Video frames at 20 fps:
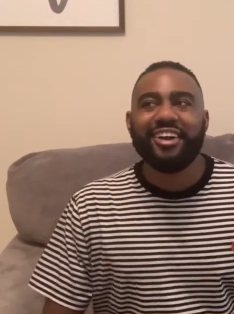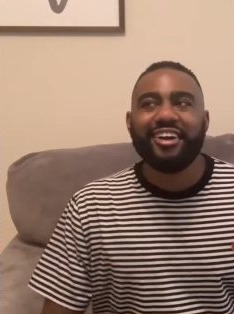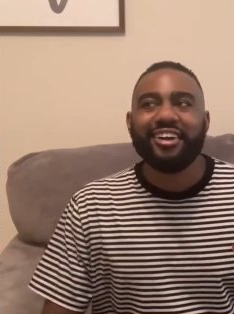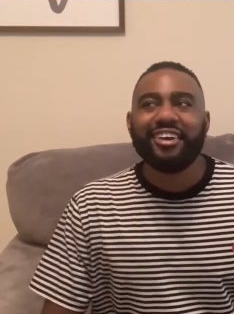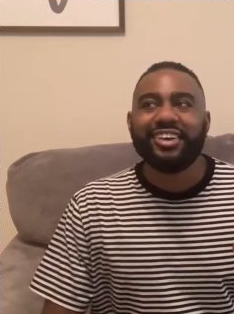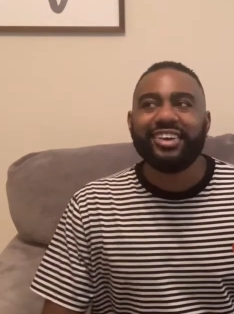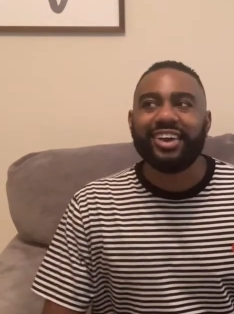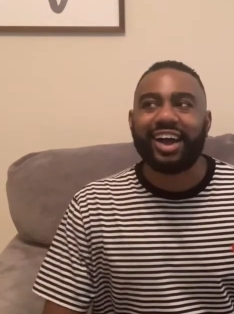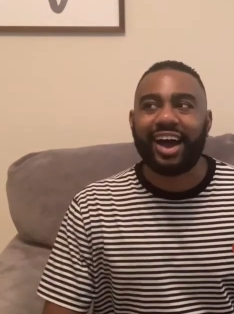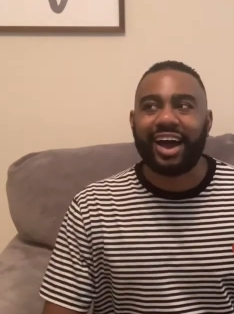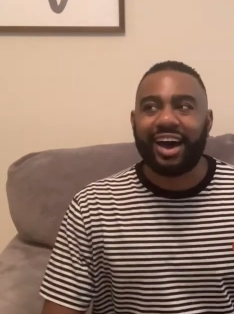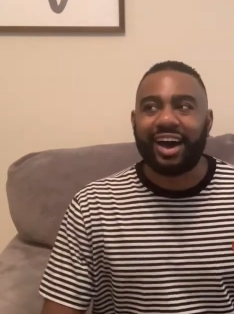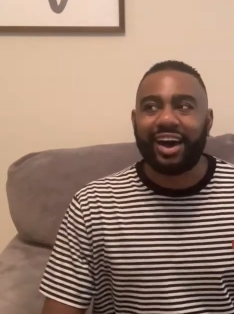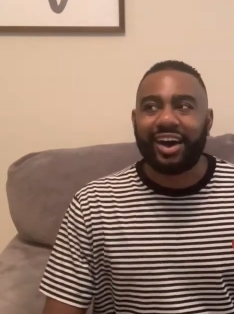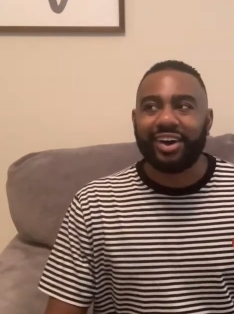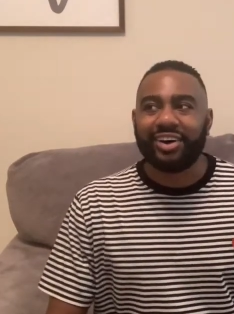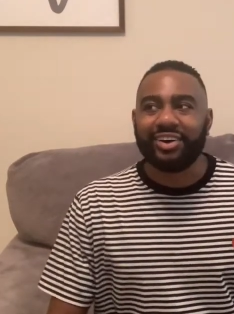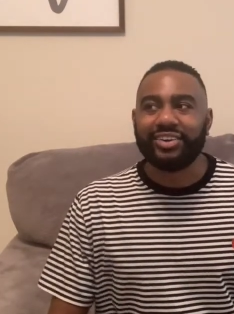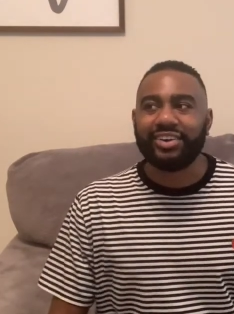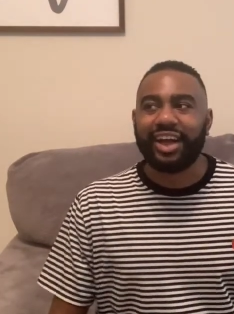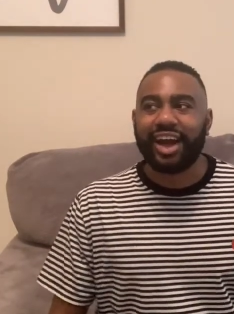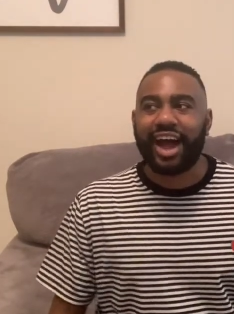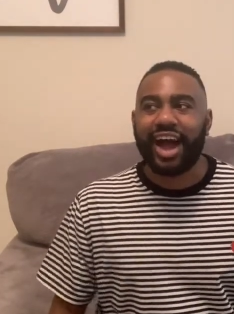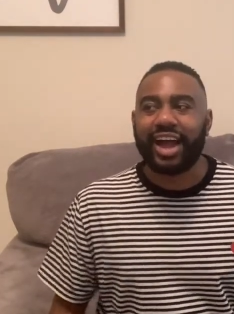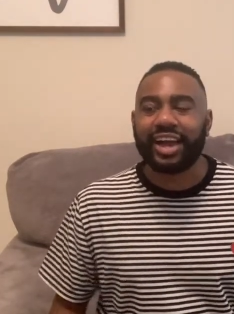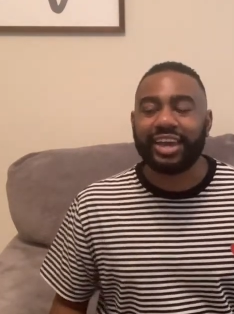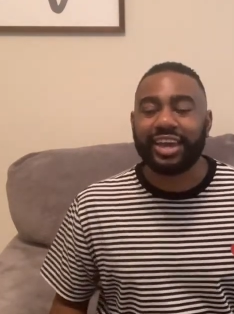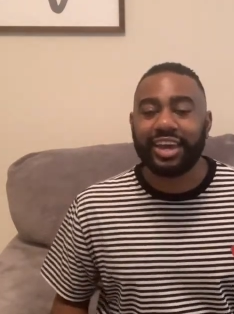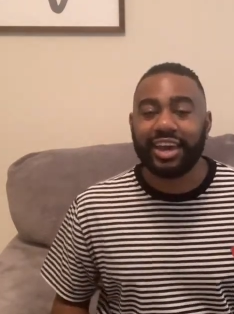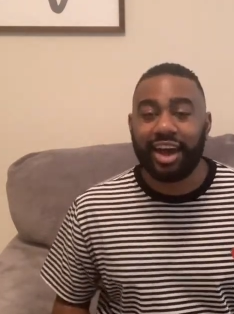Y'all, I
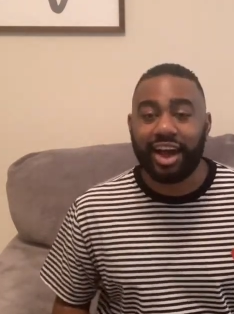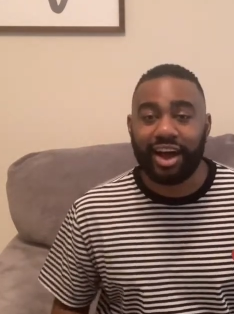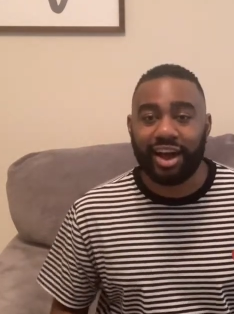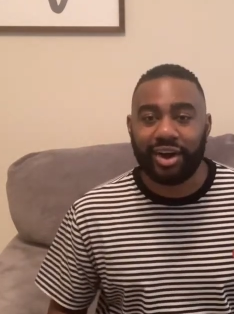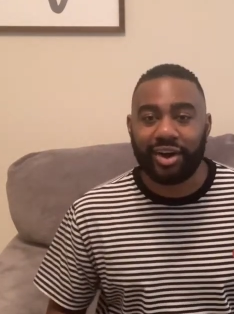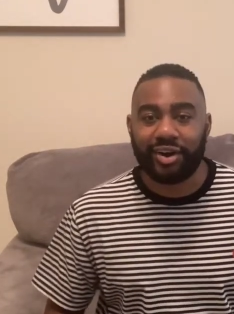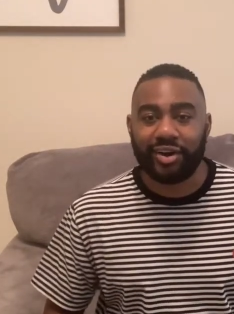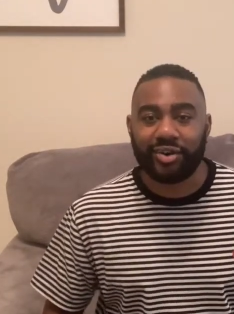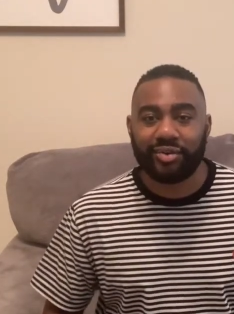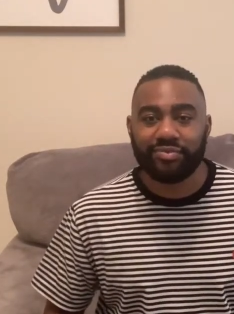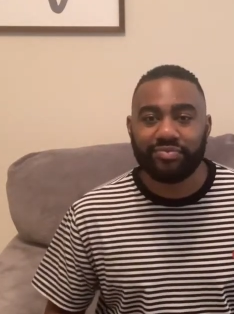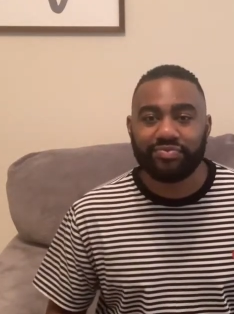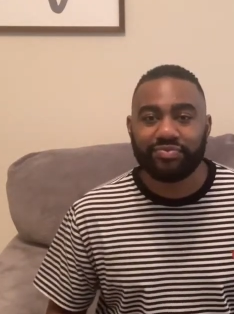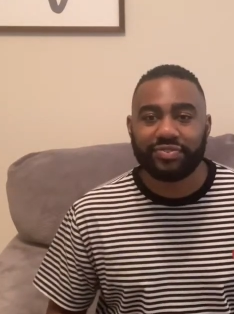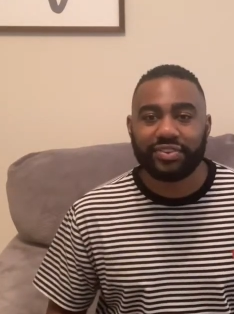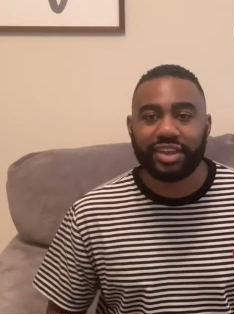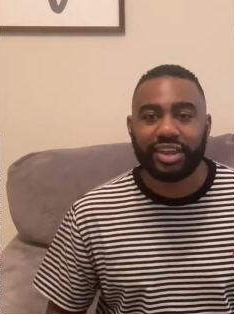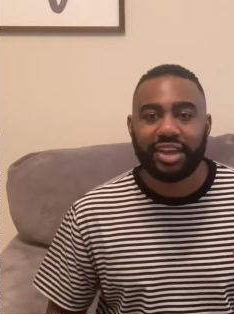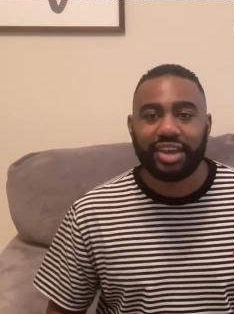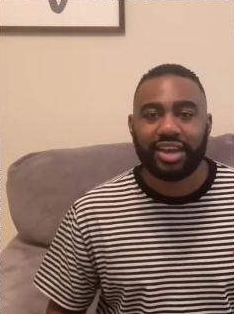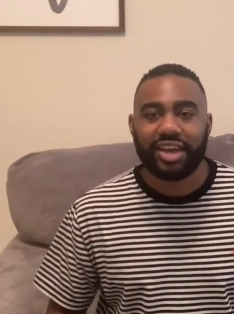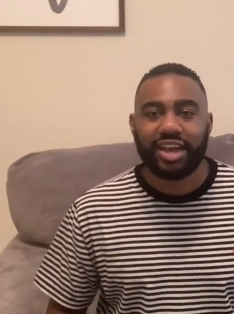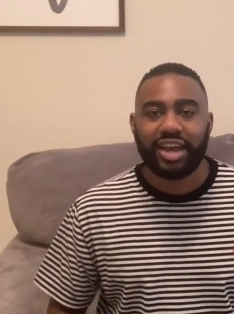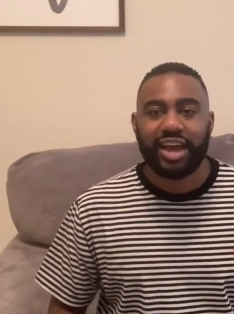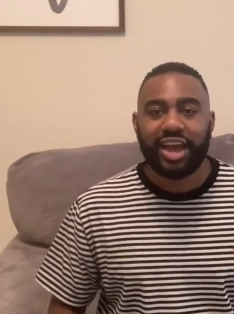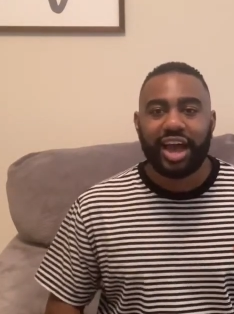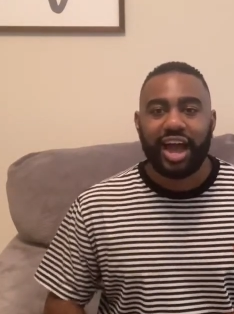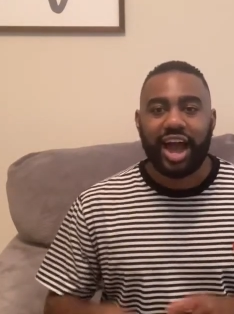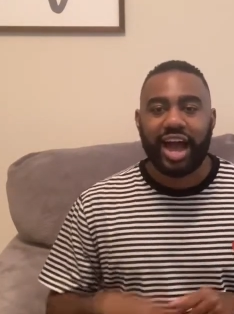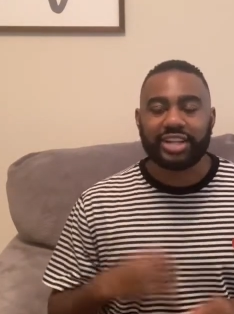get home.
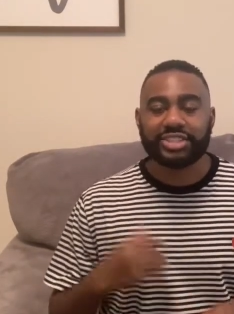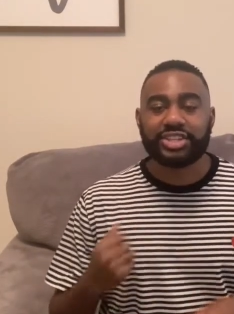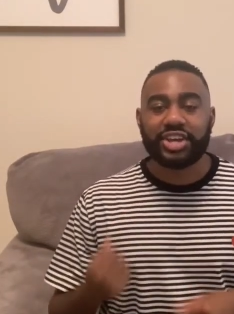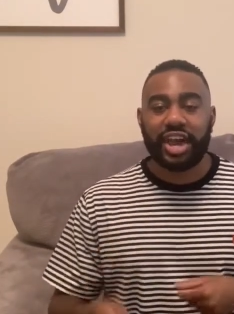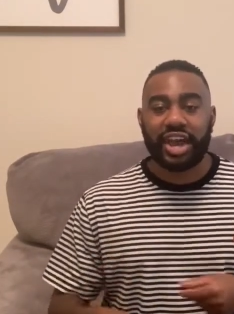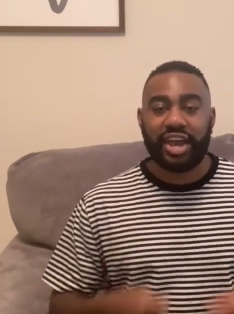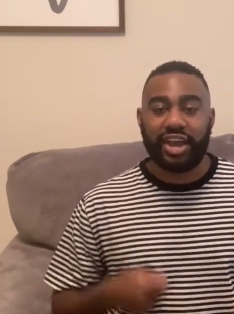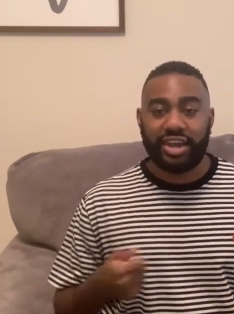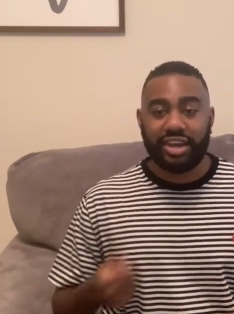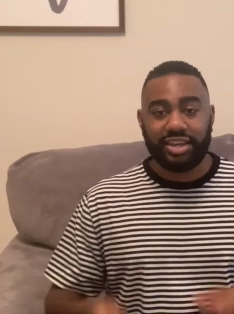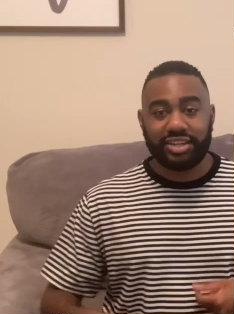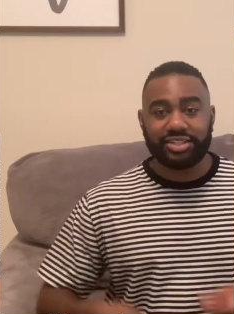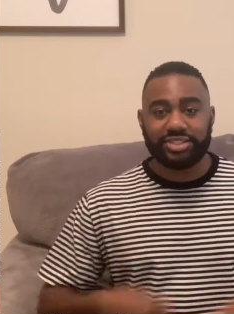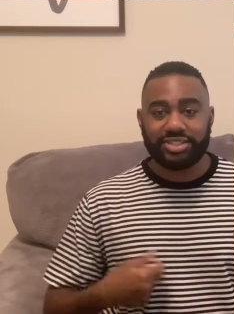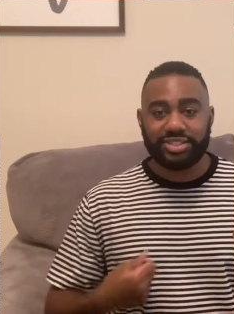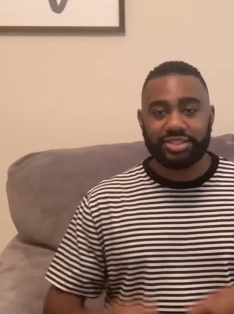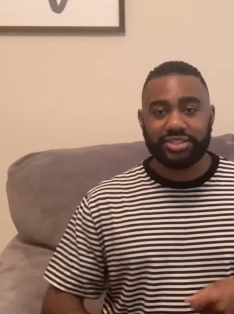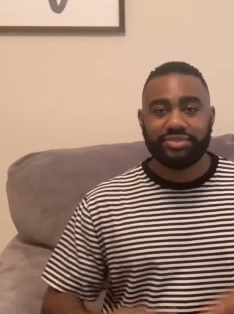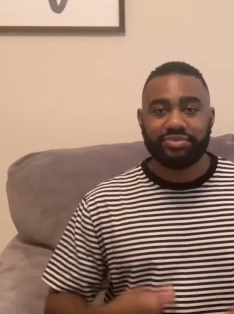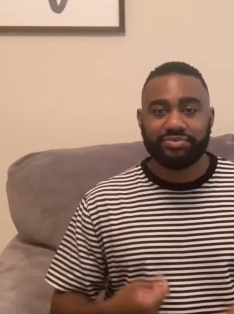I change.